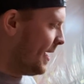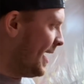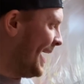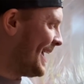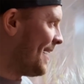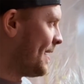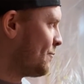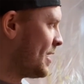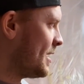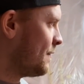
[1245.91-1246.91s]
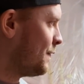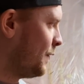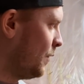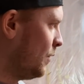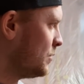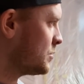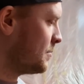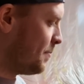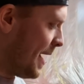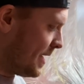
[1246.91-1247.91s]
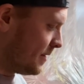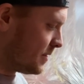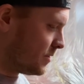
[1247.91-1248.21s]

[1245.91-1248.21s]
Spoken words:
and get them ready for some paint.